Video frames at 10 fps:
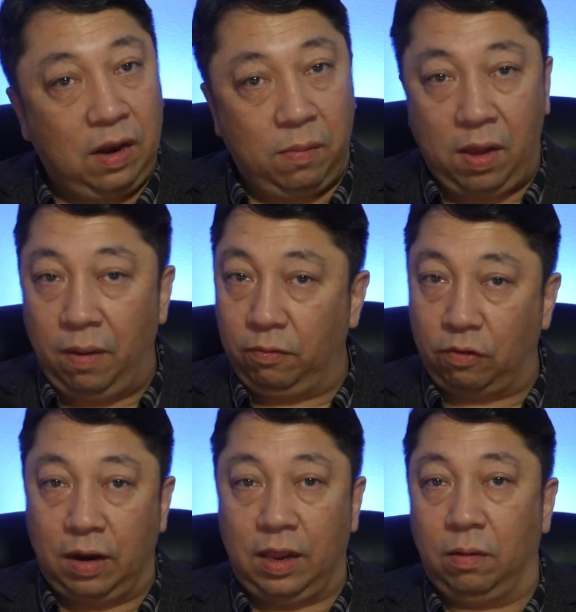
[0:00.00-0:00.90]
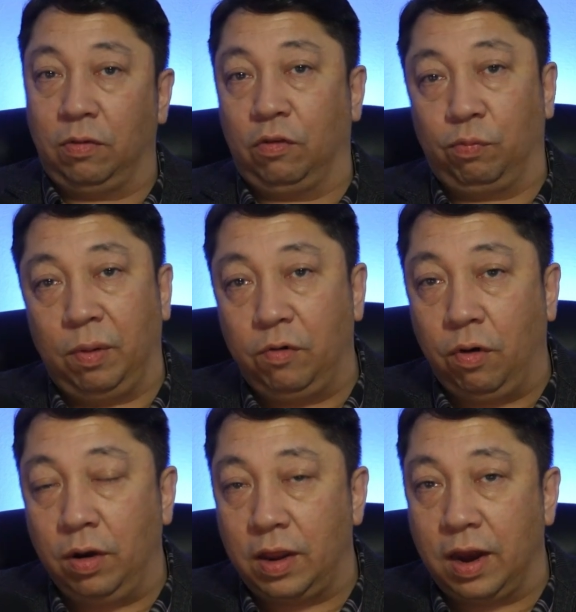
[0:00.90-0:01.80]
him up, trying to get him to the Supreme
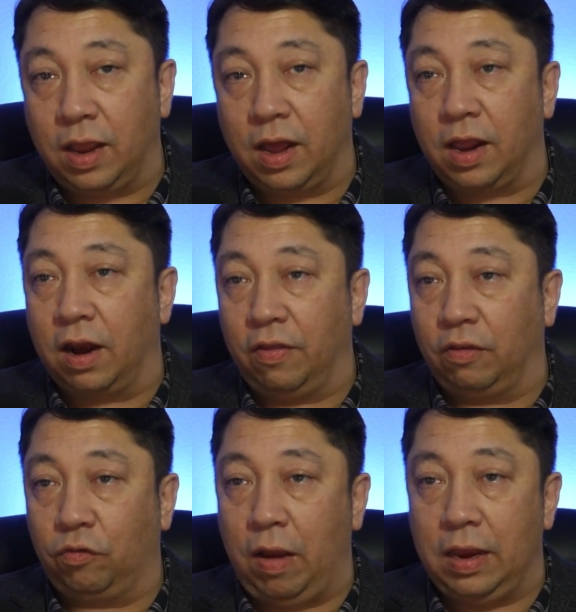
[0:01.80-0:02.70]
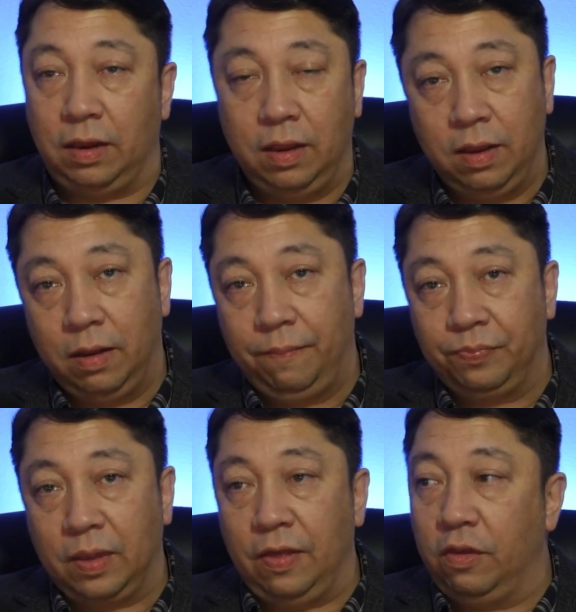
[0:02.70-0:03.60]
Court, yada, yada, yada, that's great.
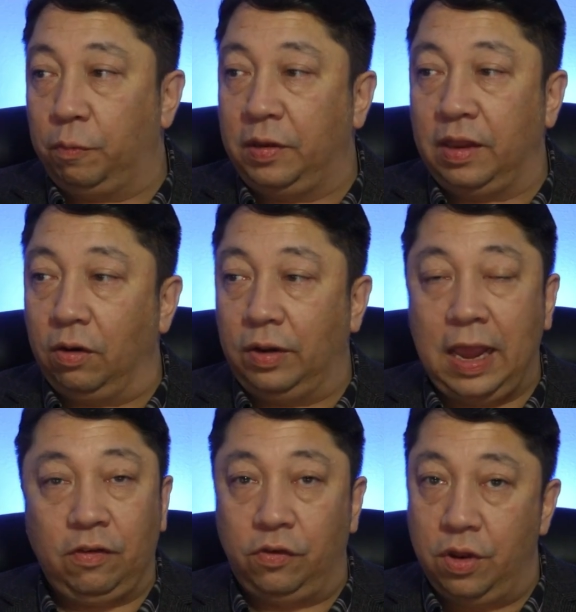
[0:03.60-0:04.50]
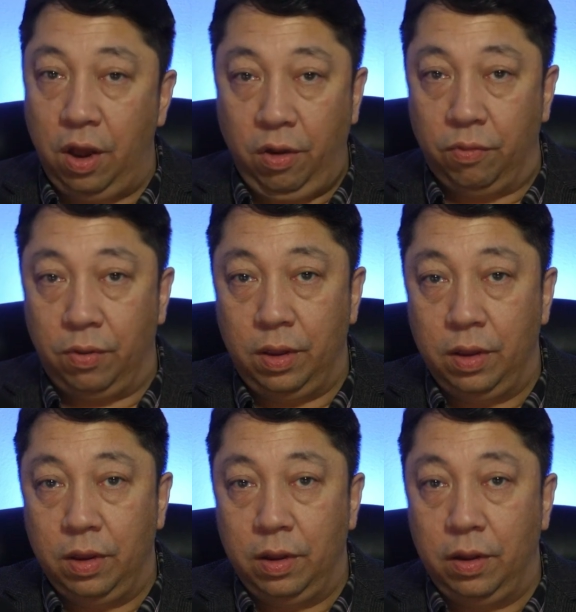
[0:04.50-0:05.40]
In this particular case, no.
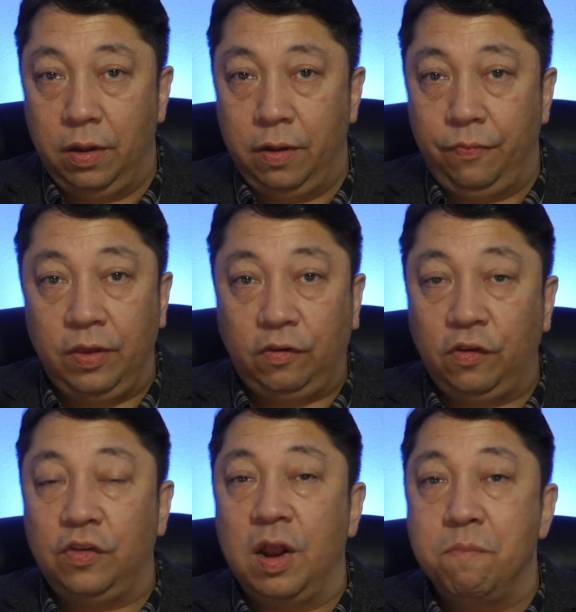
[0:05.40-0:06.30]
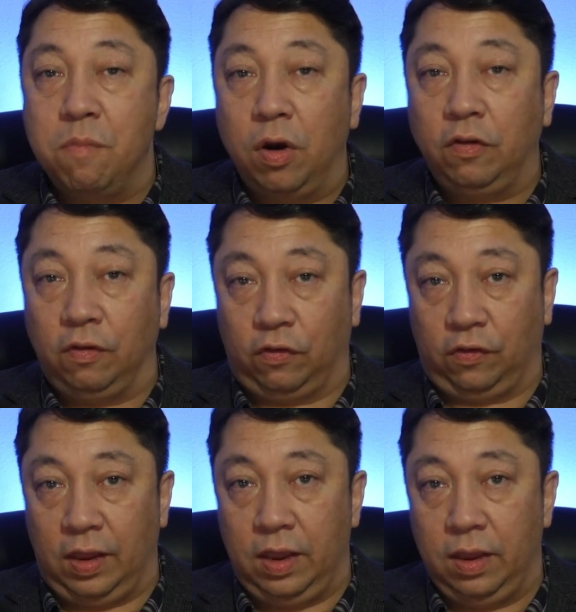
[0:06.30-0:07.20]
This is an
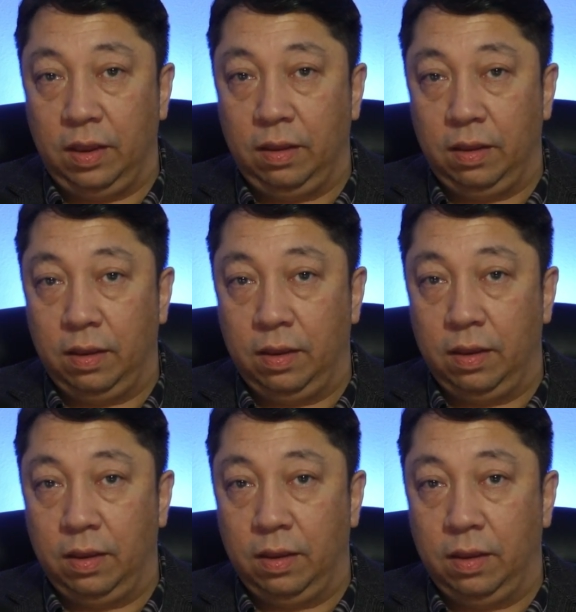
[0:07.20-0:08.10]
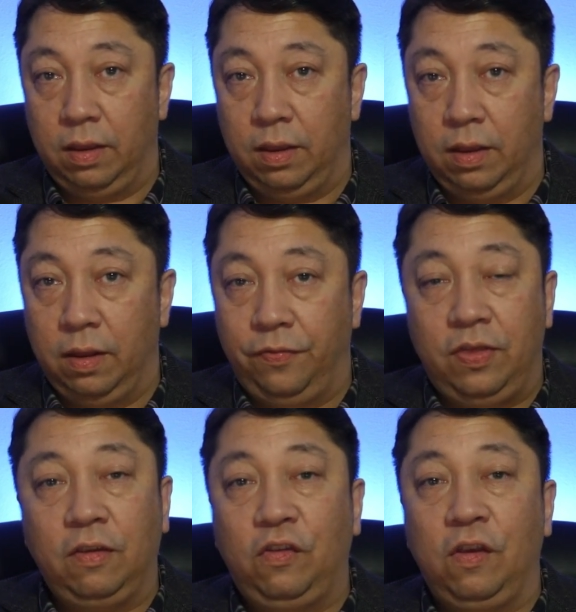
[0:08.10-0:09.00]
emergency.
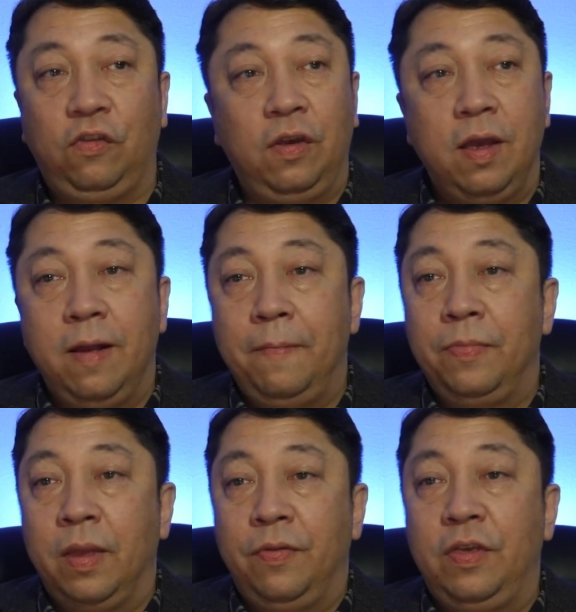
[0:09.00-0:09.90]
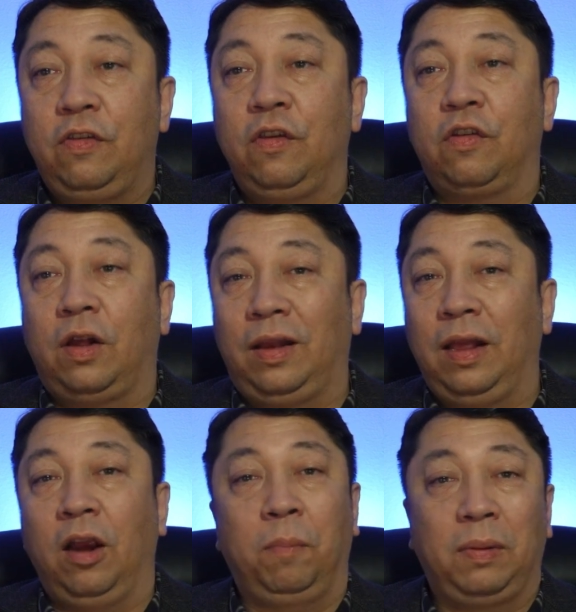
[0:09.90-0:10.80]
This is
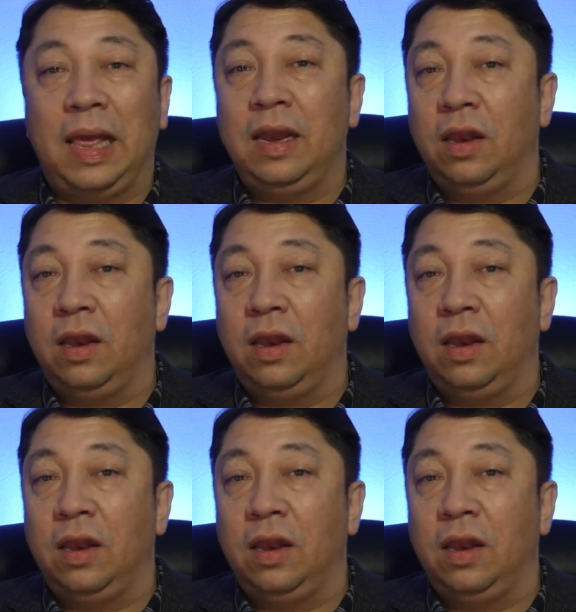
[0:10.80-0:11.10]
clear, blatant,